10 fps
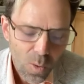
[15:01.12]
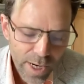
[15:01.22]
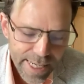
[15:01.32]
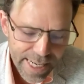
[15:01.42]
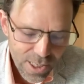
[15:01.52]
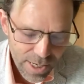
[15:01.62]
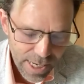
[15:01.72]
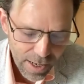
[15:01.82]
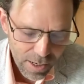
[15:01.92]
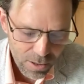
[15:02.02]
We need to
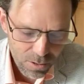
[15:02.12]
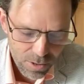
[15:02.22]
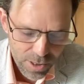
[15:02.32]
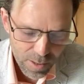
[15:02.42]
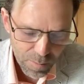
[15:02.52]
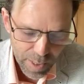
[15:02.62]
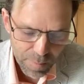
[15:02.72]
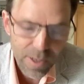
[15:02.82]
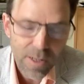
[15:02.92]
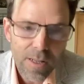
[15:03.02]
include
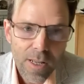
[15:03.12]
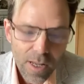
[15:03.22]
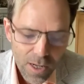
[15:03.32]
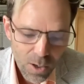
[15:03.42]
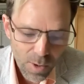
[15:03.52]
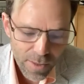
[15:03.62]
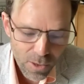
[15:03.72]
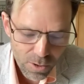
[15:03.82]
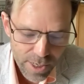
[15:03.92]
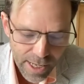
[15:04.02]
people who are
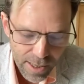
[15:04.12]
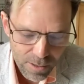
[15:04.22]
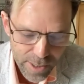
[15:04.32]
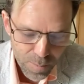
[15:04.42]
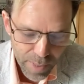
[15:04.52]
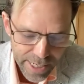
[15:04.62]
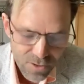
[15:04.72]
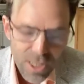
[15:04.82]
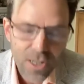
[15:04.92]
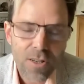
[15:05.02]
not included by
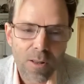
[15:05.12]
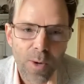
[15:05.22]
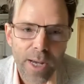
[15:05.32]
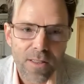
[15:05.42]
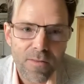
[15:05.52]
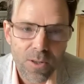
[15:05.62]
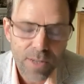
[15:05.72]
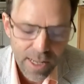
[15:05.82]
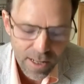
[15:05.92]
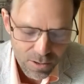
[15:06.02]
traditional ways of
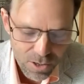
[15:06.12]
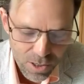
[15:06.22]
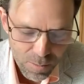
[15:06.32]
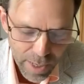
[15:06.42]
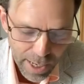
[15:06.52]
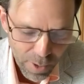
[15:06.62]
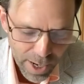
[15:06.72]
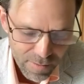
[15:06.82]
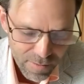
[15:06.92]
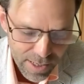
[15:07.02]
doing inclusion by
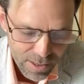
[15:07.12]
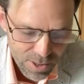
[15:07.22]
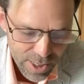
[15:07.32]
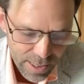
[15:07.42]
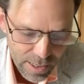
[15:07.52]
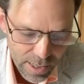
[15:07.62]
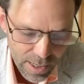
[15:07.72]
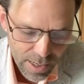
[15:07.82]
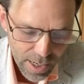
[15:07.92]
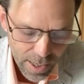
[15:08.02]
way of including
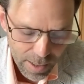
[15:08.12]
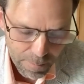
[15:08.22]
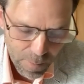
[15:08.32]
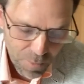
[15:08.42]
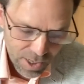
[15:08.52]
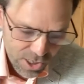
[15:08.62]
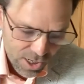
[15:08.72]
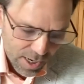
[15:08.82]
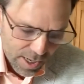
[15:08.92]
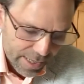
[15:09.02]

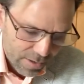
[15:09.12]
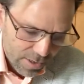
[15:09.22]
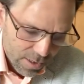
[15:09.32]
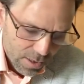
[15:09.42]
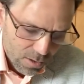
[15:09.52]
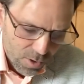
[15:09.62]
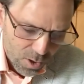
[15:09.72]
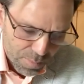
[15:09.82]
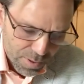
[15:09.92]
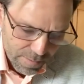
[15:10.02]
marginalized
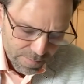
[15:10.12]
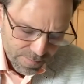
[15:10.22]
groups.